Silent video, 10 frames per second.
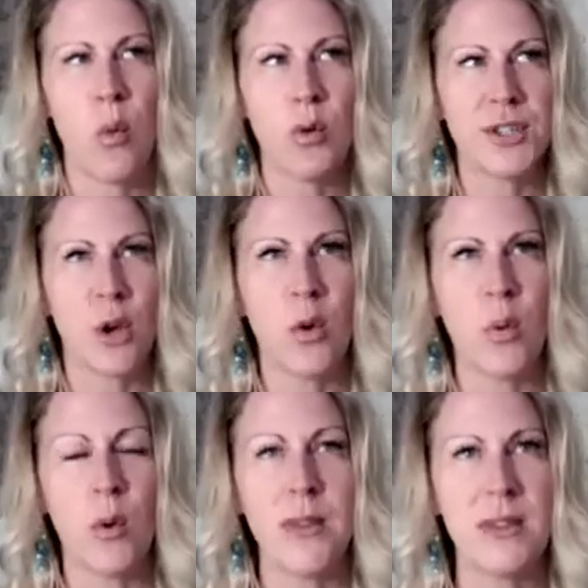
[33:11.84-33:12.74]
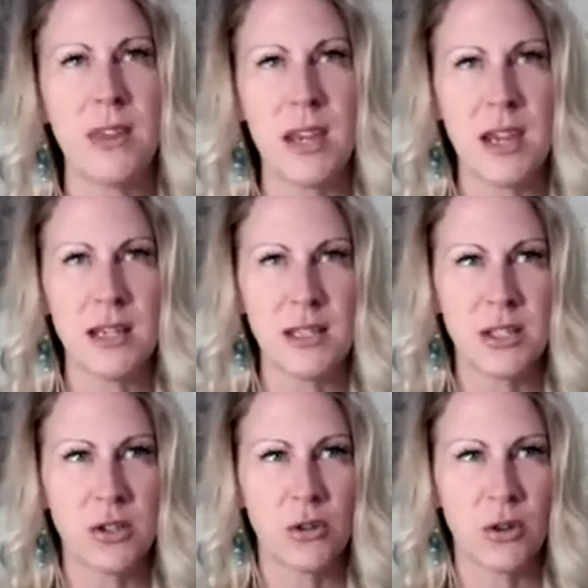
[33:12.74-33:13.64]
with
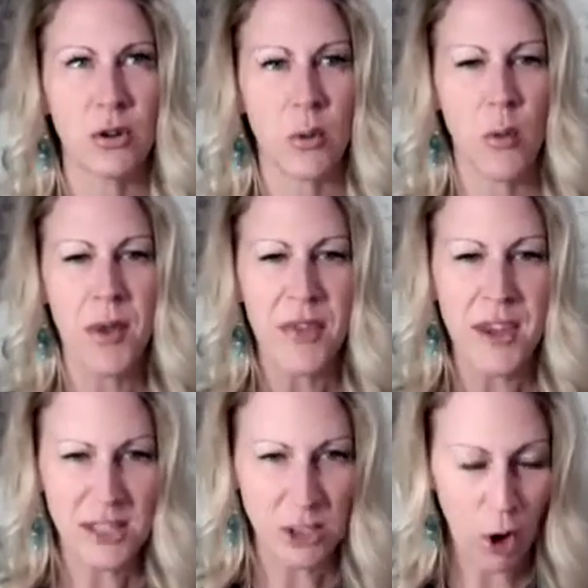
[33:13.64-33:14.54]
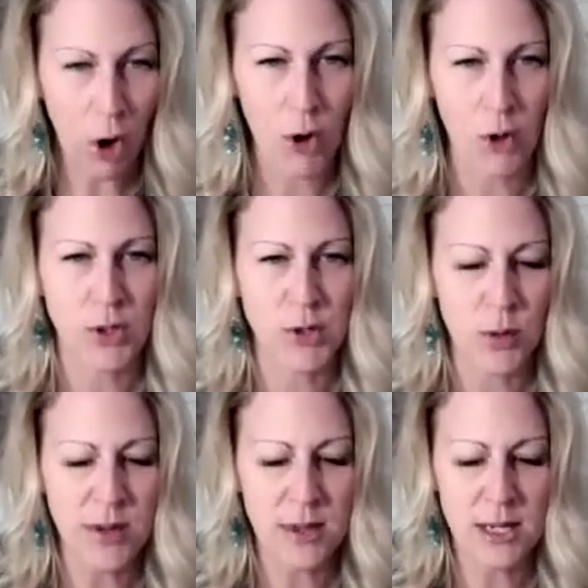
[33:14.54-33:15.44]
these codes,
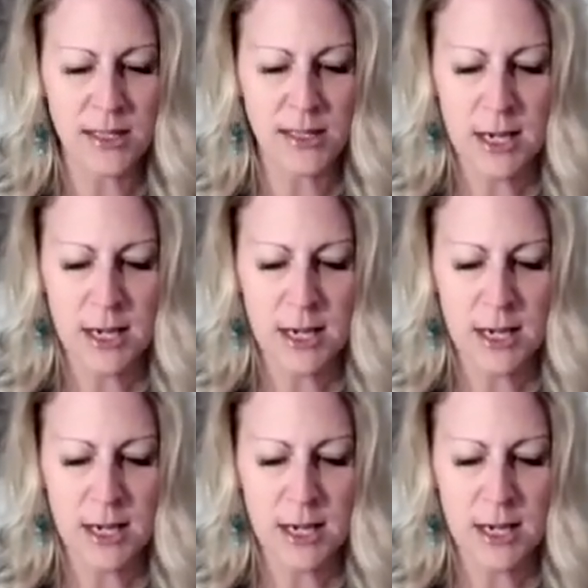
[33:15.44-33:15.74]
with this